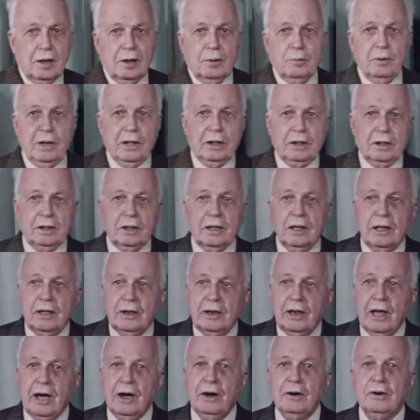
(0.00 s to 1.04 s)
Well,
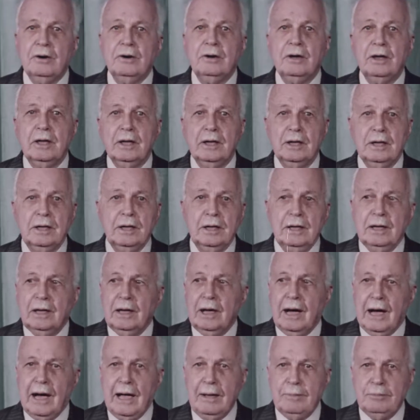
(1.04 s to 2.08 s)
now
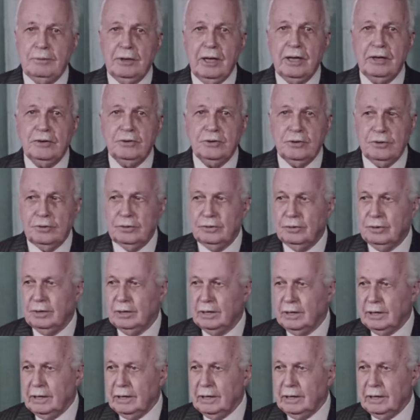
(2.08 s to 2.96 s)
I'm going to